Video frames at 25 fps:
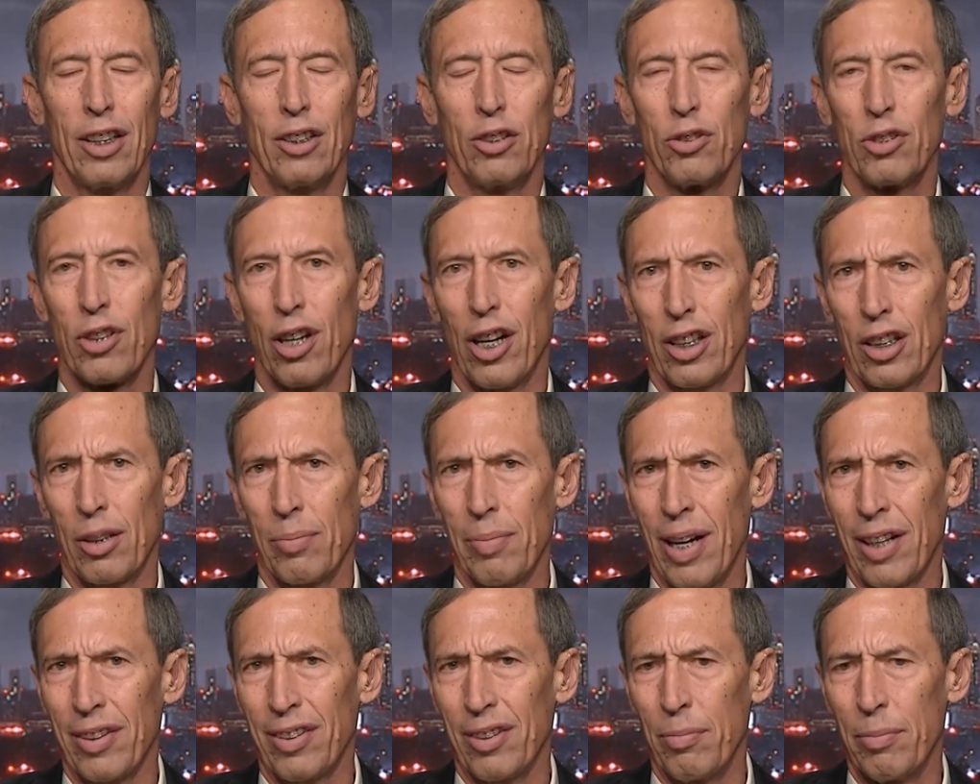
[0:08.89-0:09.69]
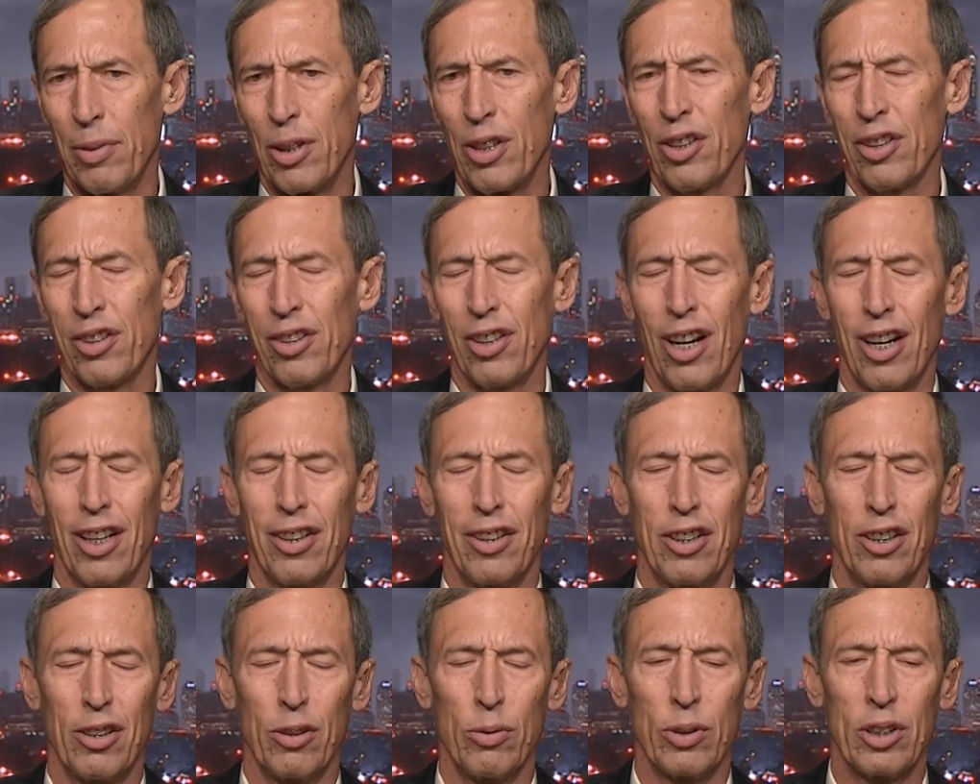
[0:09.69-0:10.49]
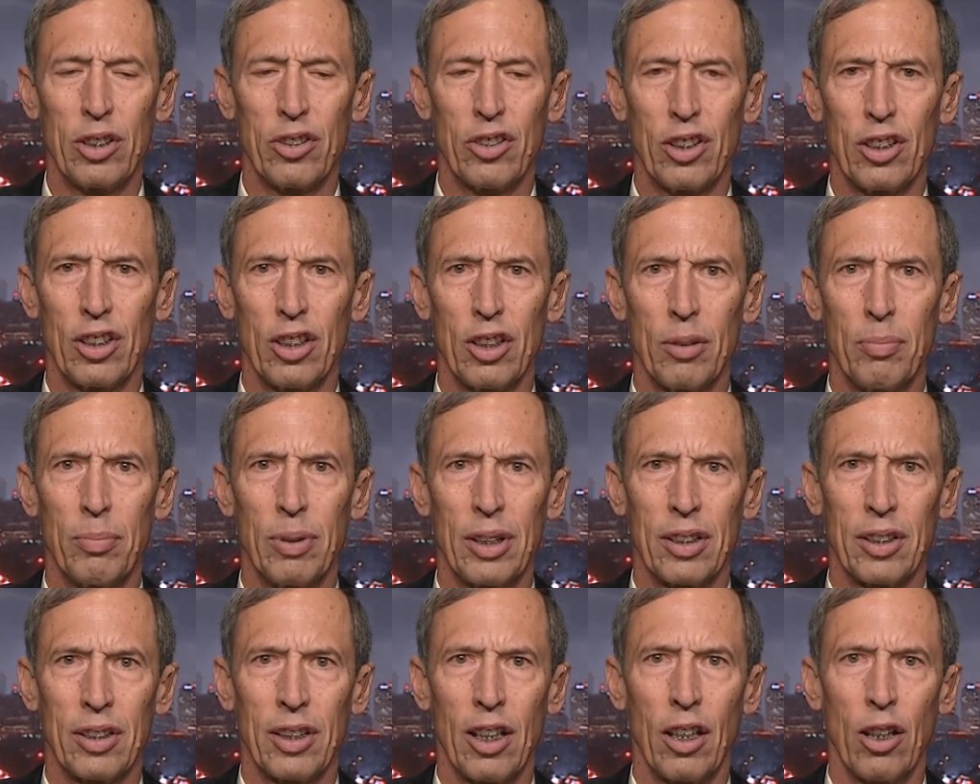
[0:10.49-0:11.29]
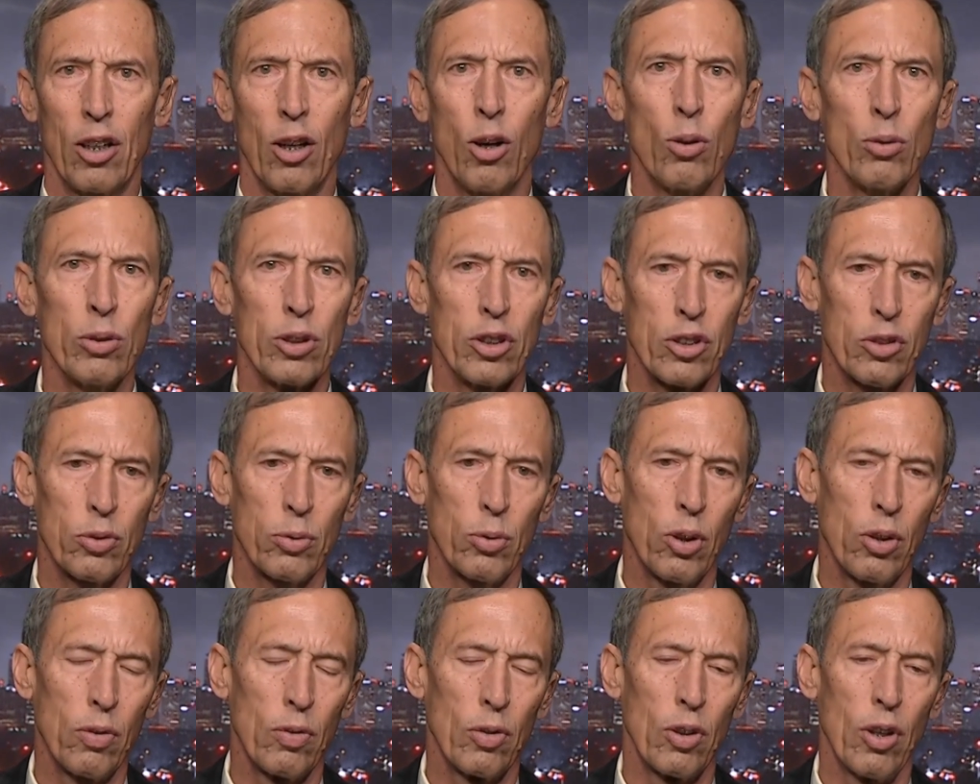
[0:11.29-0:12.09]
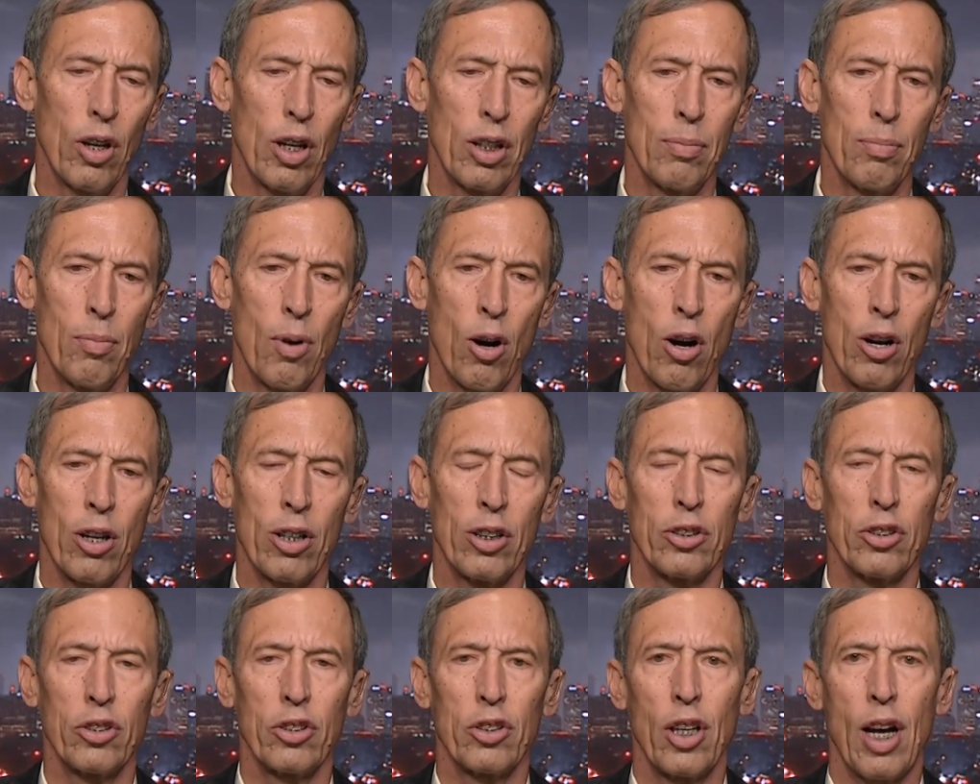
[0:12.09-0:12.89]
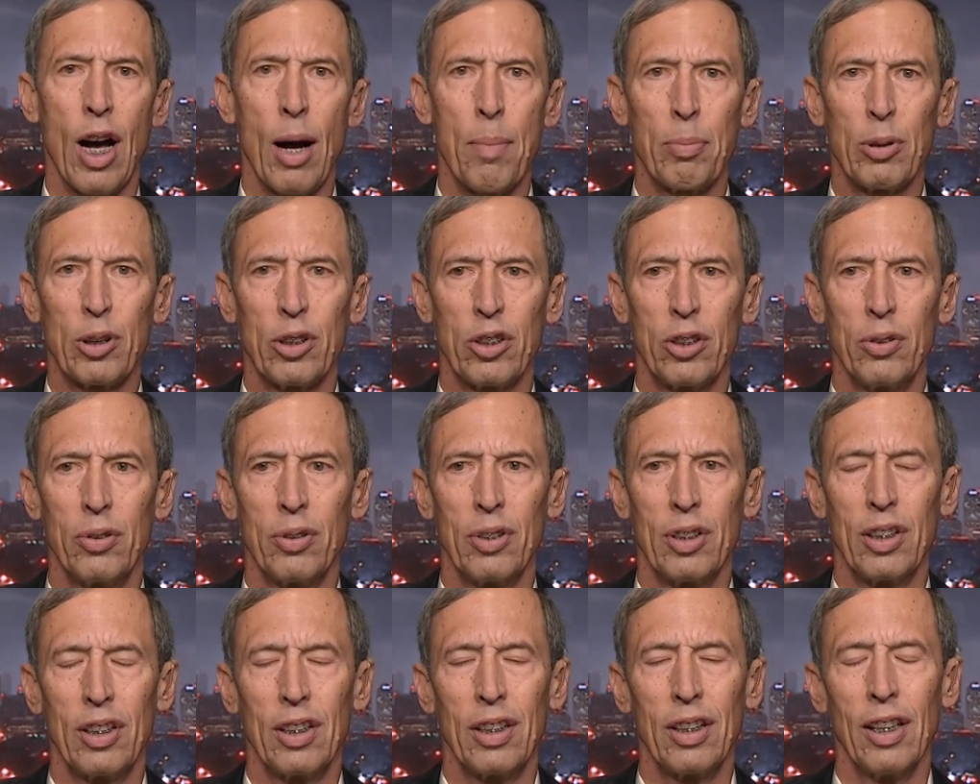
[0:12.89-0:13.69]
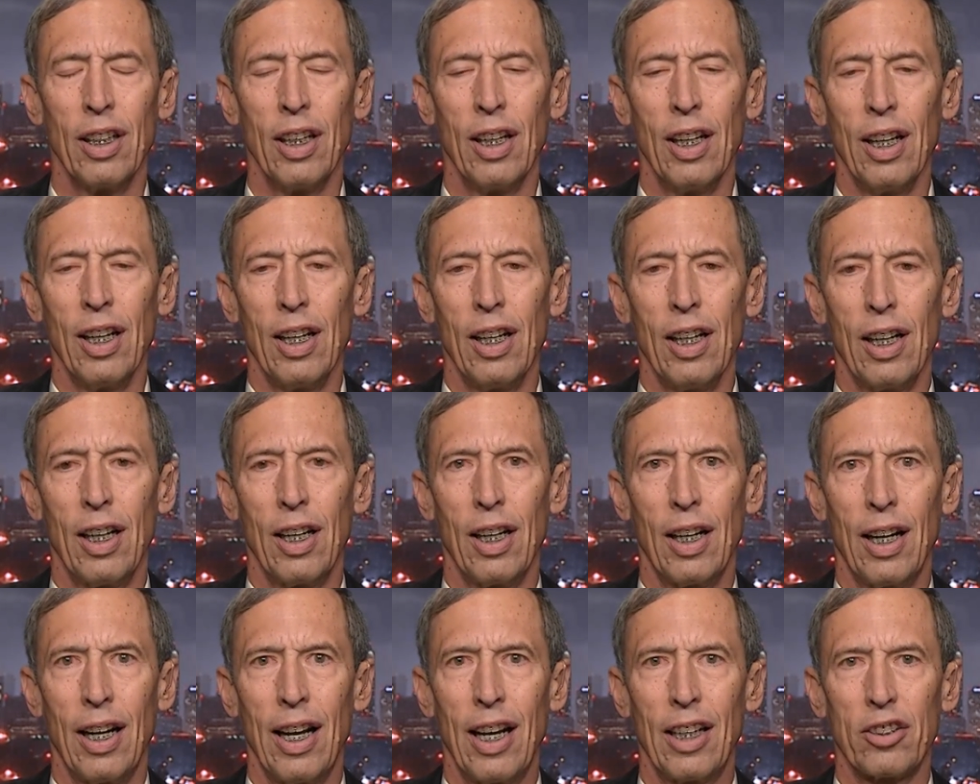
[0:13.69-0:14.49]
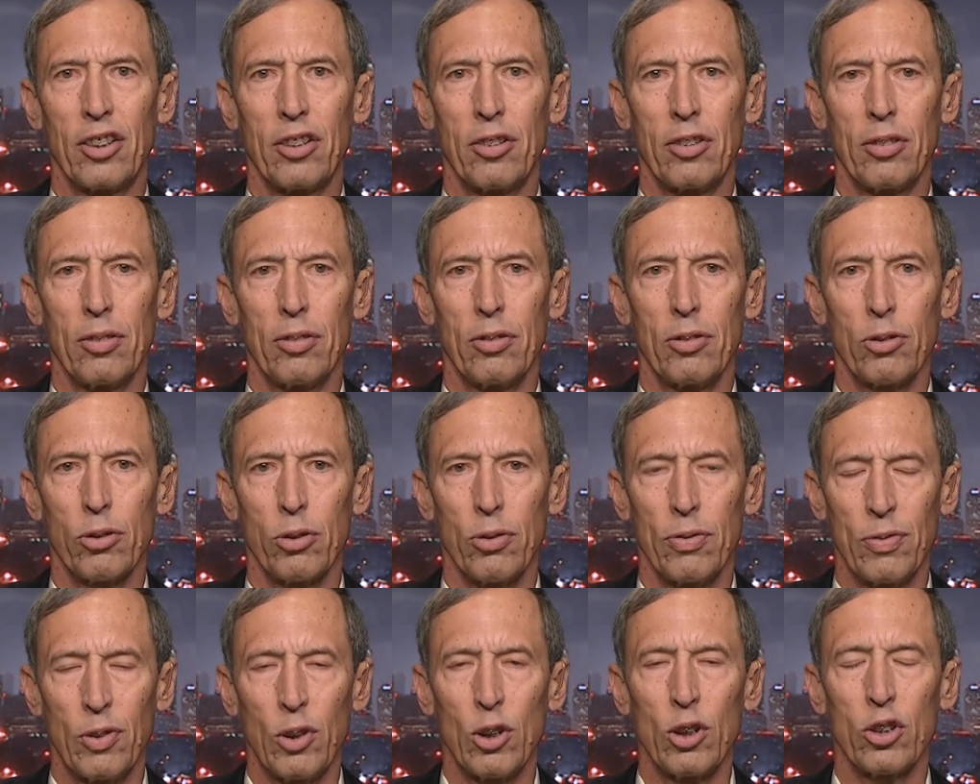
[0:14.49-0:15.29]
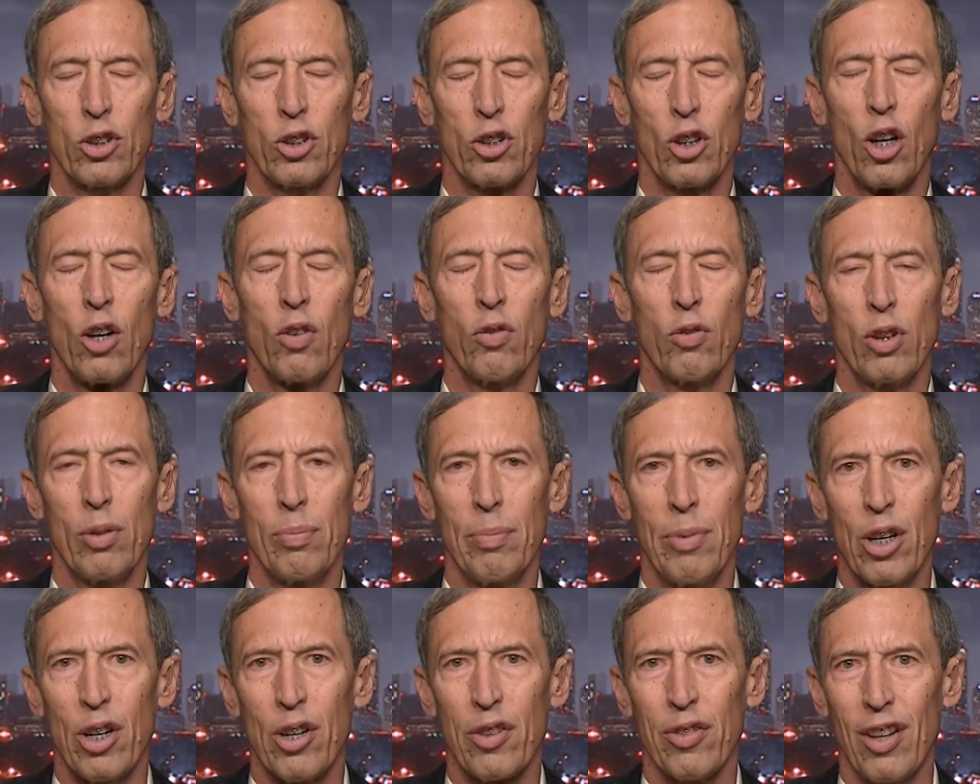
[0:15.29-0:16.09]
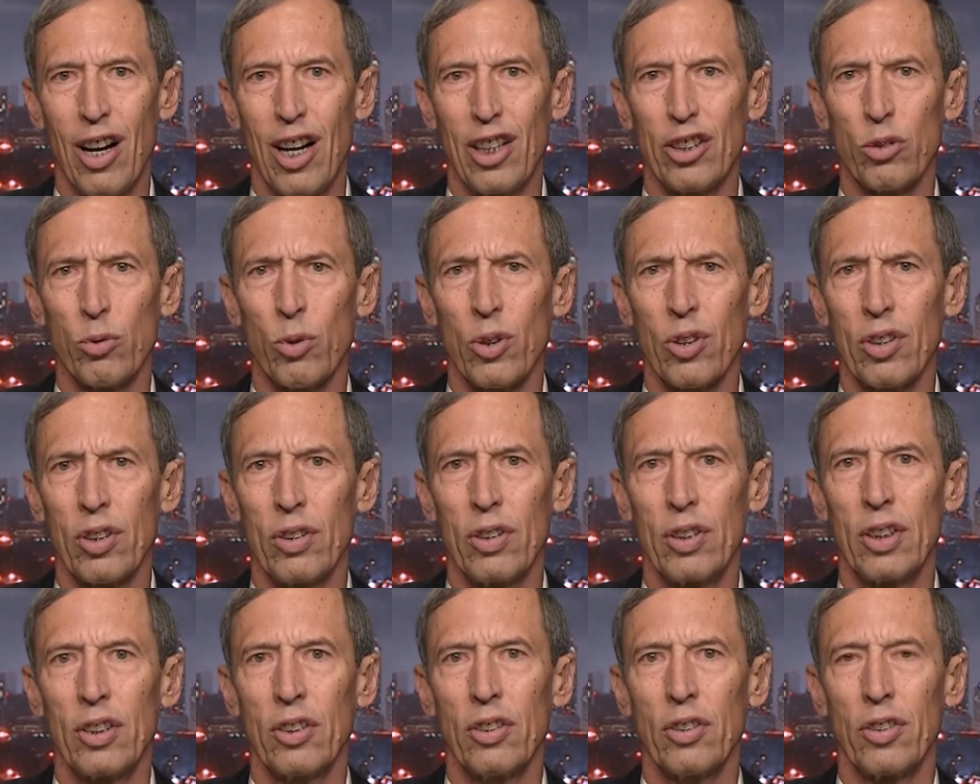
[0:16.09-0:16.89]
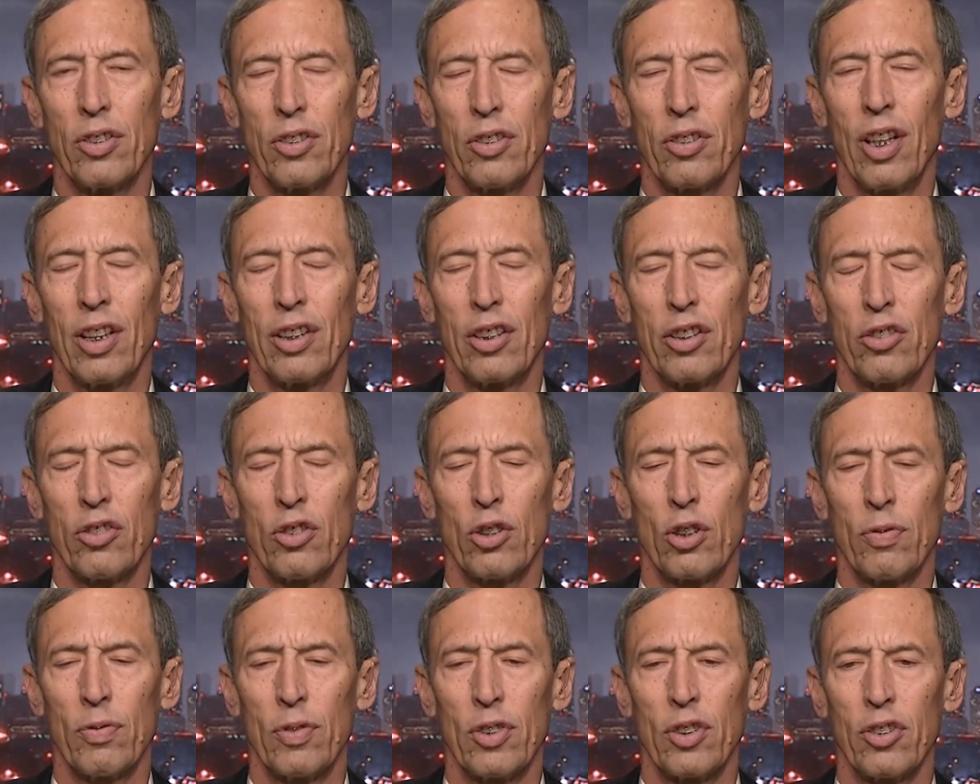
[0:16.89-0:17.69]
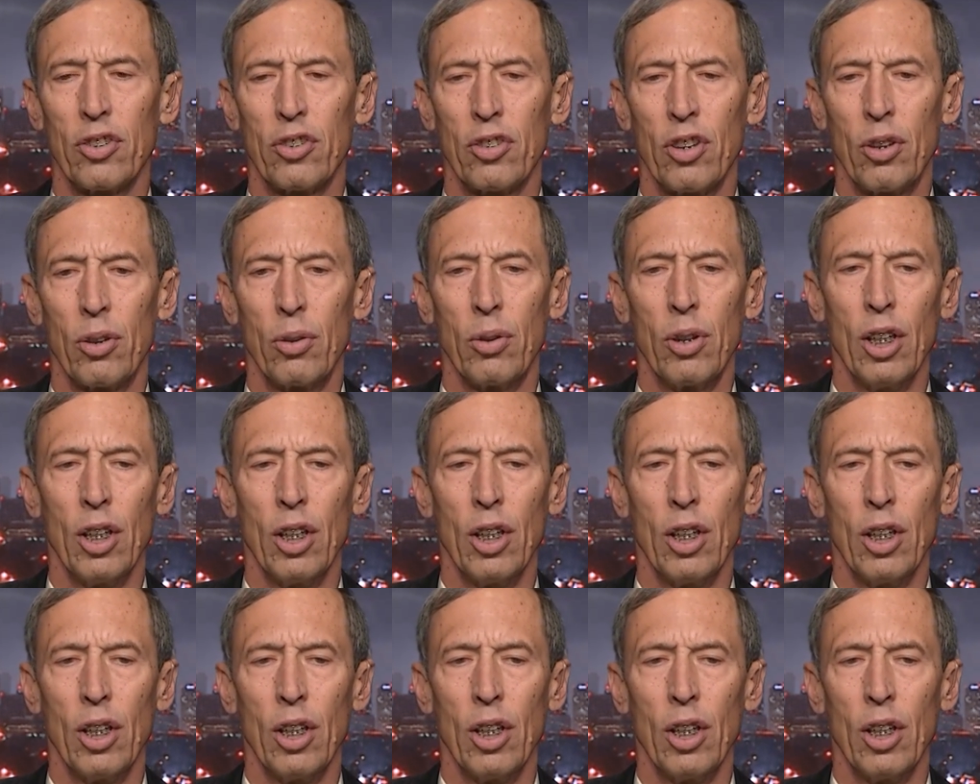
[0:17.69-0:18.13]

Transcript: You talked about the marathon there recently, but our oldest rover on Mars, Opportunity, uh, has traversed over a marathon's worth of distance on the surface. So